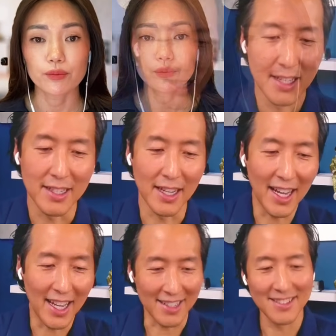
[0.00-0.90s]

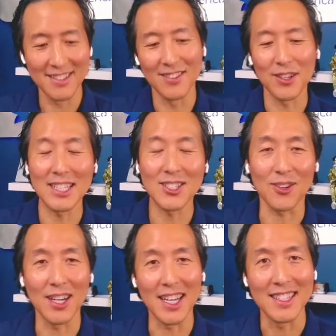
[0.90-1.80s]
Dang. Well, that's
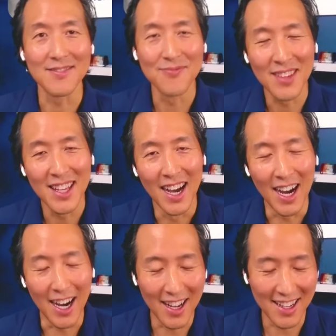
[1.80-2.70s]
great.
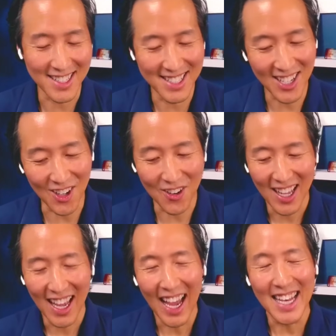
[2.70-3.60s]
So
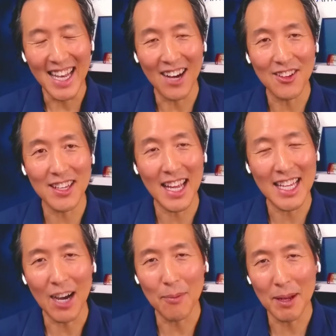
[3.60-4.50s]
now that,
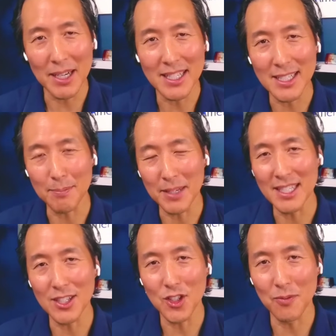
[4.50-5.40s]
how many months has it been
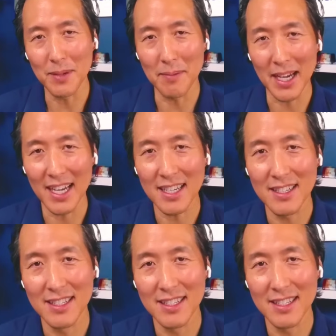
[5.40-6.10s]
since you've been back?